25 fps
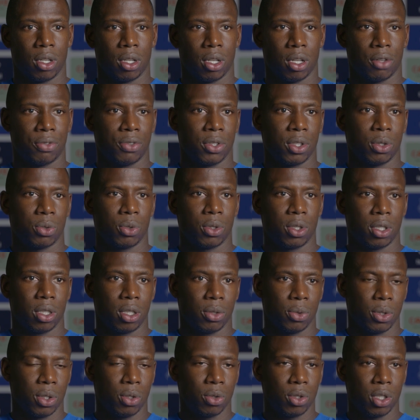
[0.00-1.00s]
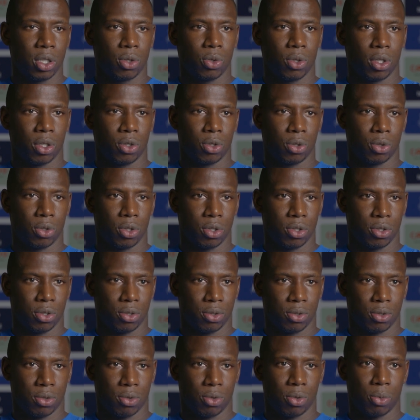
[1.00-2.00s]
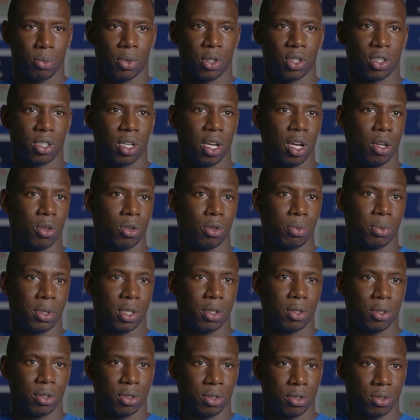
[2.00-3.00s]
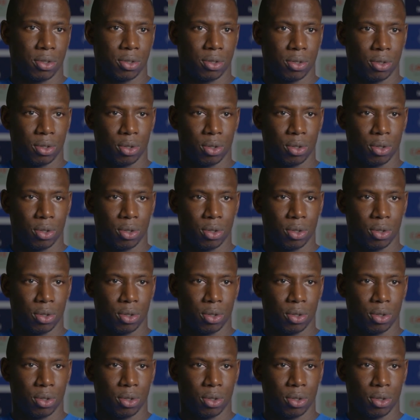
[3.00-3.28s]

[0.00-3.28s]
I think we, we don't need to introduce too much Carlo because